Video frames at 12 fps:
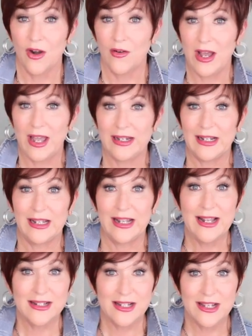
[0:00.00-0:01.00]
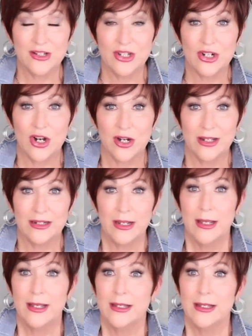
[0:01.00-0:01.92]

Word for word: All right, let's get started.